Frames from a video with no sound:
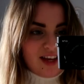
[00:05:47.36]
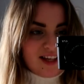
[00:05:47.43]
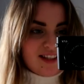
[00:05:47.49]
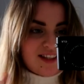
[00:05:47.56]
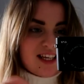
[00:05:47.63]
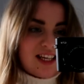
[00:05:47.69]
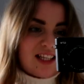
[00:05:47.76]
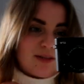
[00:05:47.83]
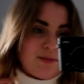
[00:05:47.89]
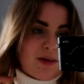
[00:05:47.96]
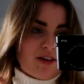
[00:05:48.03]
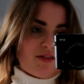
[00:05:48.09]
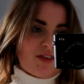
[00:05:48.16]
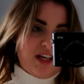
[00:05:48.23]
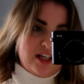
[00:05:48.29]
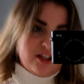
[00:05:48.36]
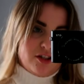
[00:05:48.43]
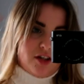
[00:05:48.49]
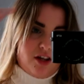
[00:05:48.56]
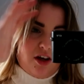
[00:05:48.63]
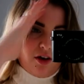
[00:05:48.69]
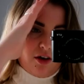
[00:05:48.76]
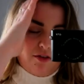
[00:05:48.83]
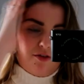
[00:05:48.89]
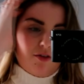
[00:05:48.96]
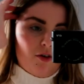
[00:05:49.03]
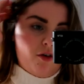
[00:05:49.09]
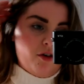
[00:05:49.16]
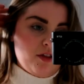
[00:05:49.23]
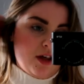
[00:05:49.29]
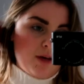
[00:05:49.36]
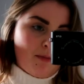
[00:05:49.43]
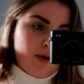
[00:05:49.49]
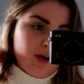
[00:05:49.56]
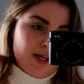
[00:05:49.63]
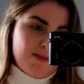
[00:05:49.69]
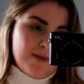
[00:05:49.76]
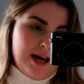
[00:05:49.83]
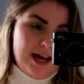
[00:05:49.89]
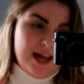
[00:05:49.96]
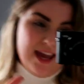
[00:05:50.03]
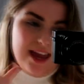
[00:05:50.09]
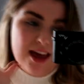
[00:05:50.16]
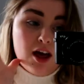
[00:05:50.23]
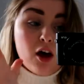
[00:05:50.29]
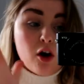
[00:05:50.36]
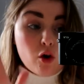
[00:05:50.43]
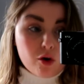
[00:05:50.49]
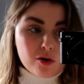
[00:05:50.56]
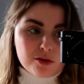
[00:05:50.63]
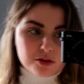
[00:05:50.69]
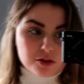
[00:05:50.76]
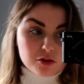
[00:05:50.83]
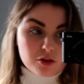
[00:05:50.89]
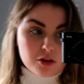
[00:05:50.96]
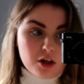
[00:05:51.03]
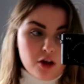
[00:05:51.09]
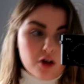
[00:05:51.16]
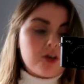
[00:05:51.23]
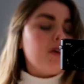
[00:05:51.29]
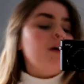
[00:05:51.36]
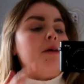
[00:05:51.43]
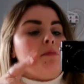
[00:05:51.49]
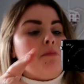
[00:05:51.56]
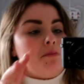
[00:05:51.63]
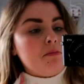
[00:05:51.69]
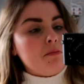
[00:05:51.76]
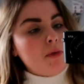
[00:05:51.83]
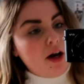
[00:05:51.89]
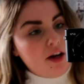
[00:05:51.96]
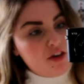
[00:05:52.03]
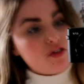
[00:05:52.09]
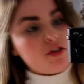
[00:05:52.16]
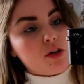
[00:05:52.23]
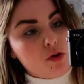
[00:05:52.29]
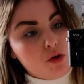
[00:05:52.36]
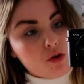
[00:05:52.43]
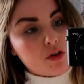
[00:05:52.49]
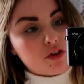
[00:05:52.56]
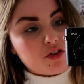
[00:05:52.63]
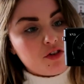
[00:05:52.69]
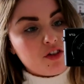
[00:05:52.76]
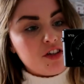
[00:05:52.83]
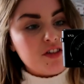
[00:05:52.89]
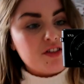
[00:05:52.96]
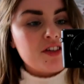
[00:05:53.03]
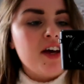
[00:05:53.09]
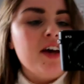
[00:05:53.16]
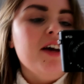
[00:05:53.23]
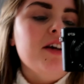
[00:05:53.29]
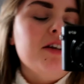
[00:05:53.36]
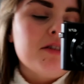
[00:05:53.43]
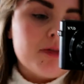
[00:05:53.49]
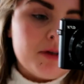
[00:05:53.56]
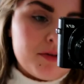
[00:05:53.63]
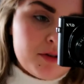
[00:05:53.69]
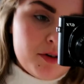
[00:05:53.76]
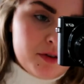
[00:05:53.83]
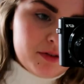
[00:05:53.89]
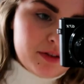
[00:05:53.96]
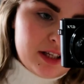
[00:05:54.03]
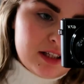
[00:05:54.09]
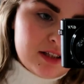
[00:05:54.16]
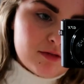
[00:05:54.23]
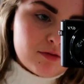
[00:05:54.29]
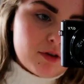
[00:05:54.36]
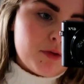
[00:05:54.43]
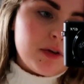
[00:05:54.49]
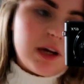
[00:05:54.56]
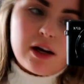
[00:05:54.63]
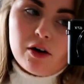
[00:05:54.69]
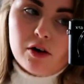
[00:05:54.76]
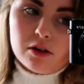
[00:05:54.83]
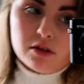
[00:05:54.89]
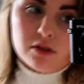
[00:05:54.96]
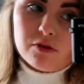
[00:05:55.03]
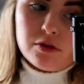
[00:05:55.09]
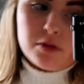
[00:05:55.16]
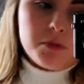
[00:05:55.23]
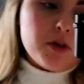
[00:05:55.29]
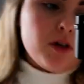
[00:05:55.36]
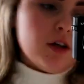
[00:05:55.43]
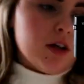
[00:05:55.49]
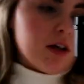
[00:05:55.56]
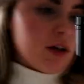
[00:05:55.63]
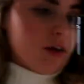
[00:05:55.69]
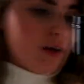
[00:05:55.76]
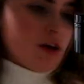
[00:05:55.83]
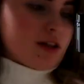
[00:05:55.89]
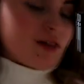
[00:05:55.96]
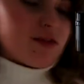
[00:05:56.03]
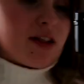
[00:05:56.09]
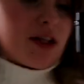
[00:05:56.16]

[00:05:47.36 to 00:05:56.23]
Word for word: this is my finished look for the Molly Mae corkscrew look minus the corkscrews. So I've got this roll neck on from New Look, you guys have